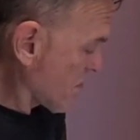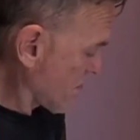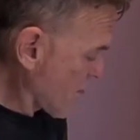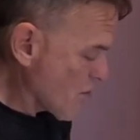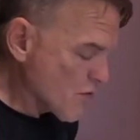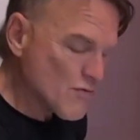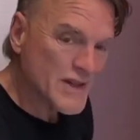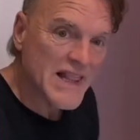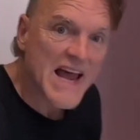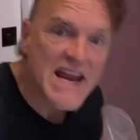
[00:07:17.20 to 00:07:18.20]
So
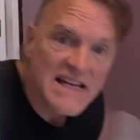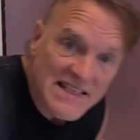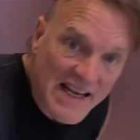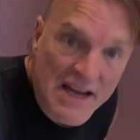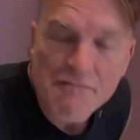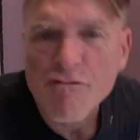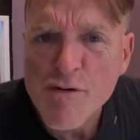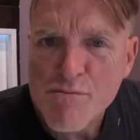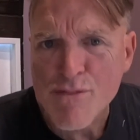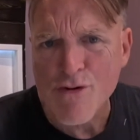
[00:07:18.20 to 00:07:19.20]
late and
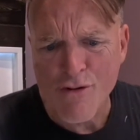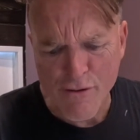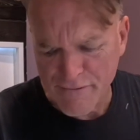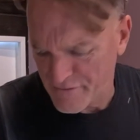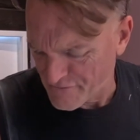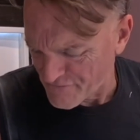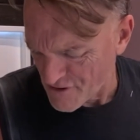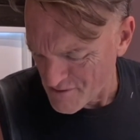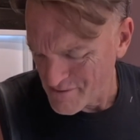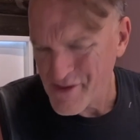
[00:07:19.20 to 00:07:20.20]
removed
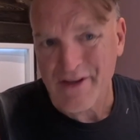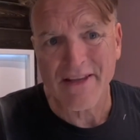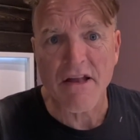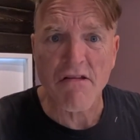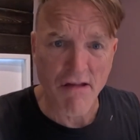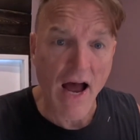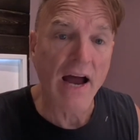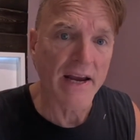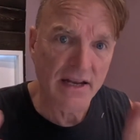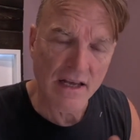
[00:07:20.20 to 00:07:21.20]
from the
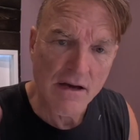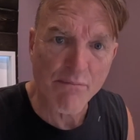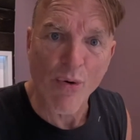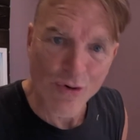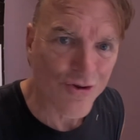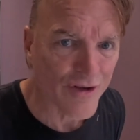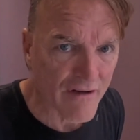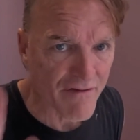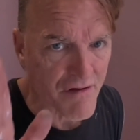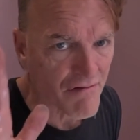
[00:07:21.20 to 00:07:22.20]
design portion
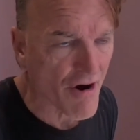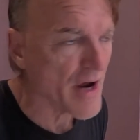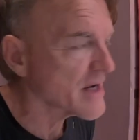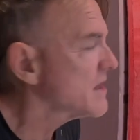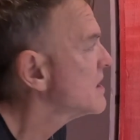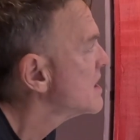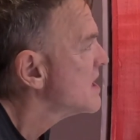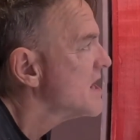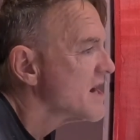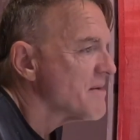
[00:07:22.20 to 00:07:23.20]
of this ride,
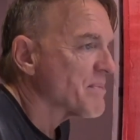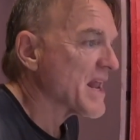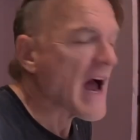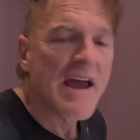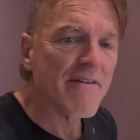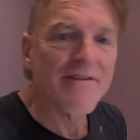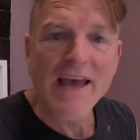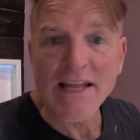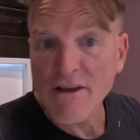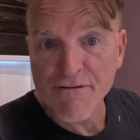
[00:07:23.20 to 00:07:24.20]
but I have
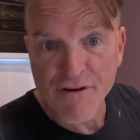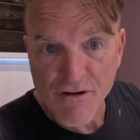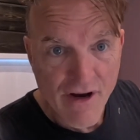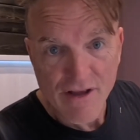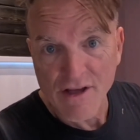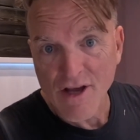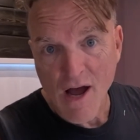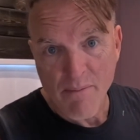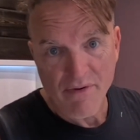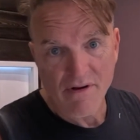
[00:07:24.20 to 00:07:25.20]
yet to figure out the
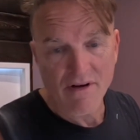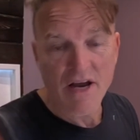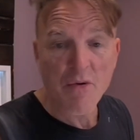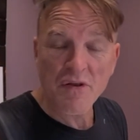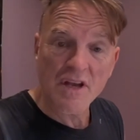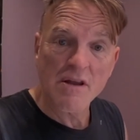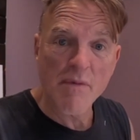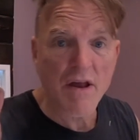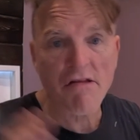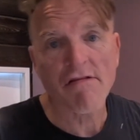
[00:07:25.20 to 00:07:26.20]
top. It was gonna
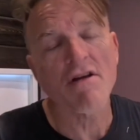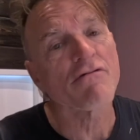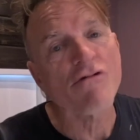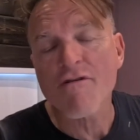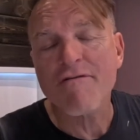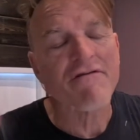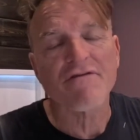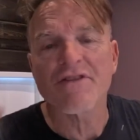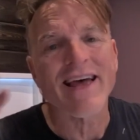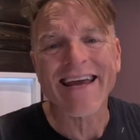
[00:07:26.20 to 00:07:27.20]
be a sunroof.
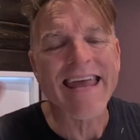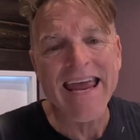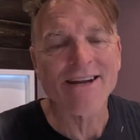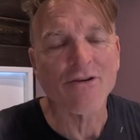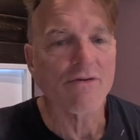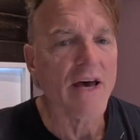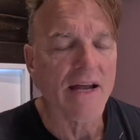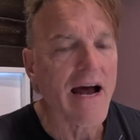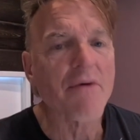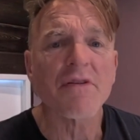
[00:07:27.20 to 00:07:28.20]
I can't do
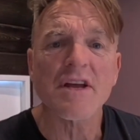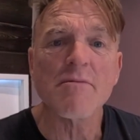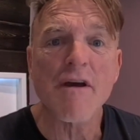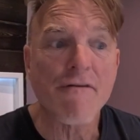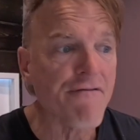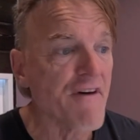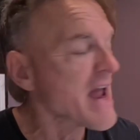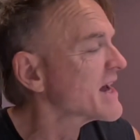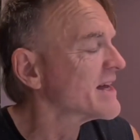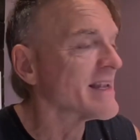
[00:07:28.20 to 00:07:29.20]
that. I was going to be a
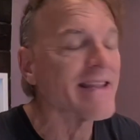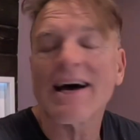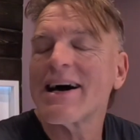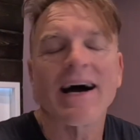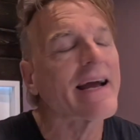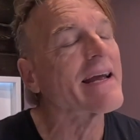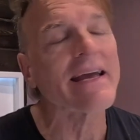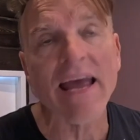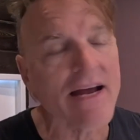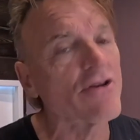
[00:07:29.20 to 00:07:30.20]
fan. I
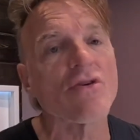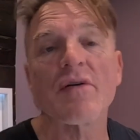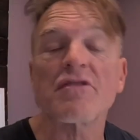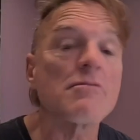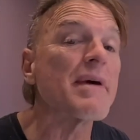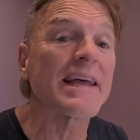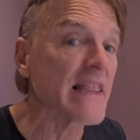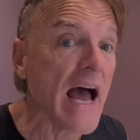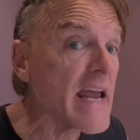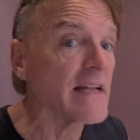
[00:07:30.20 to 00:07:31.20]
can't do that. It was going to be a
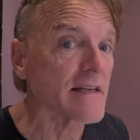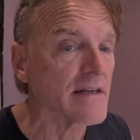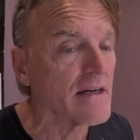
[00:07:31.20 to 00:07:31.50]
light.